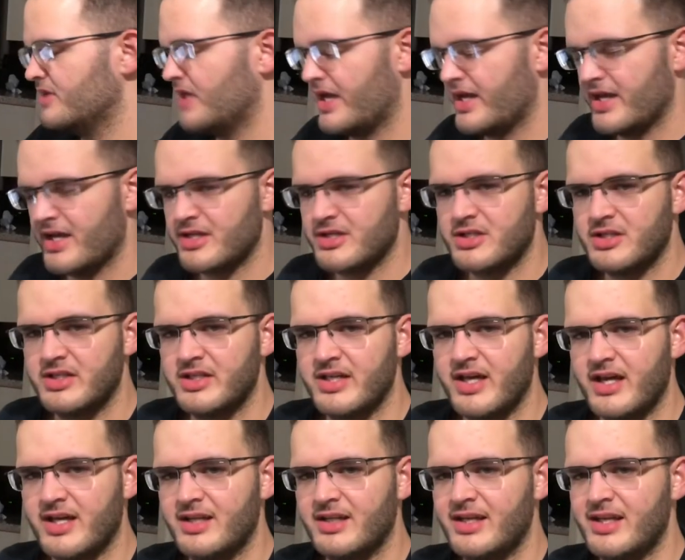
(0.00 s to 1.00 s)
I actually
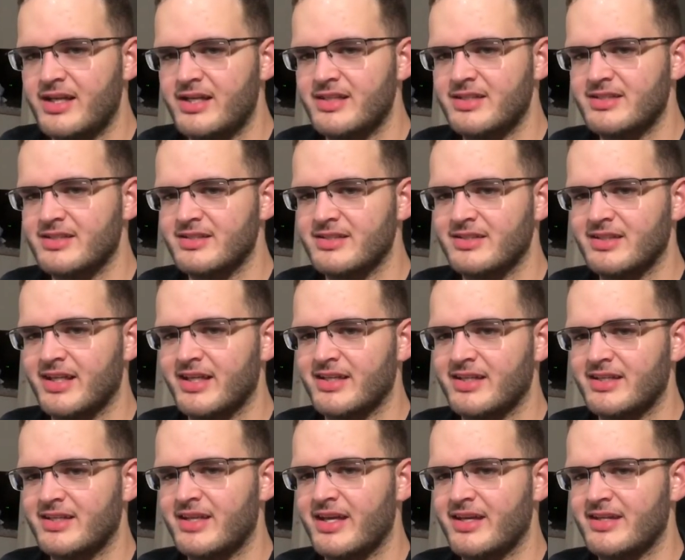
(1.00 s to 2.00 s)
got a lady to
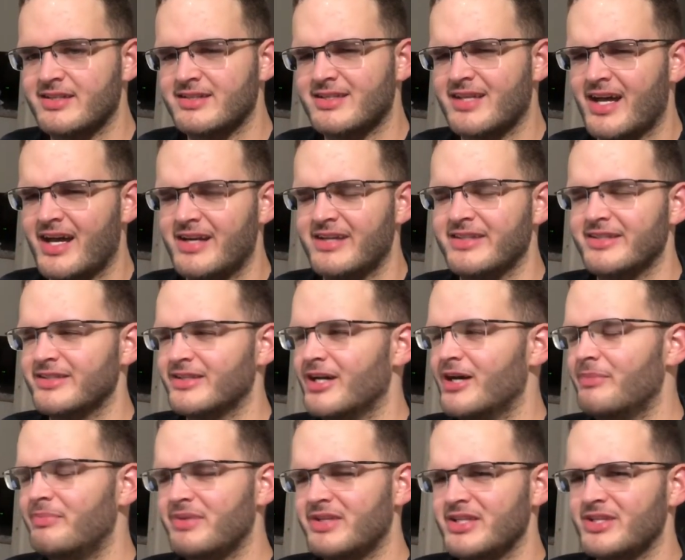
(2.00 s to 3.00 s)
like get kind of
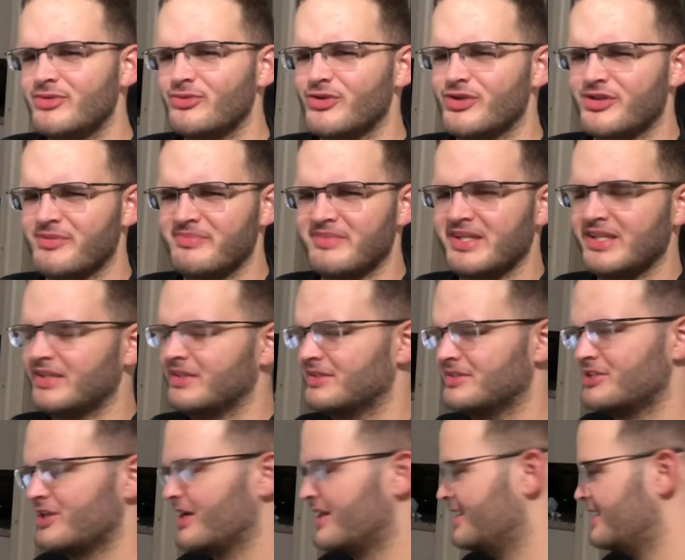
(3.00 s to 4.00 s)
uppity with me.
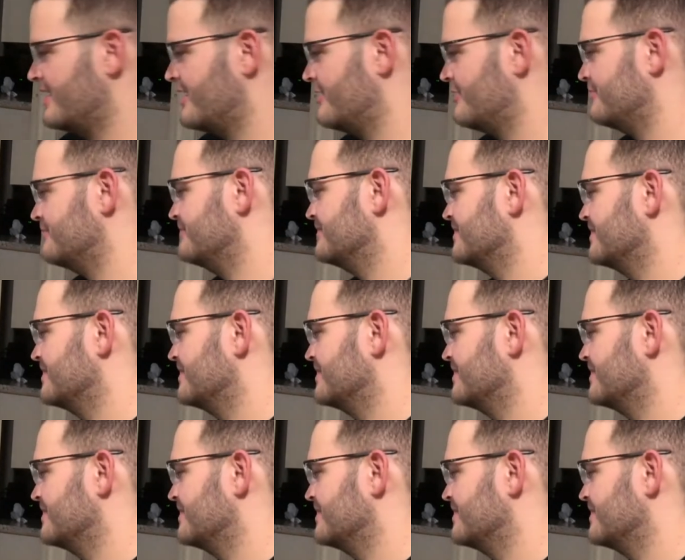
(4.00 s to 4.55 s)
Check it out.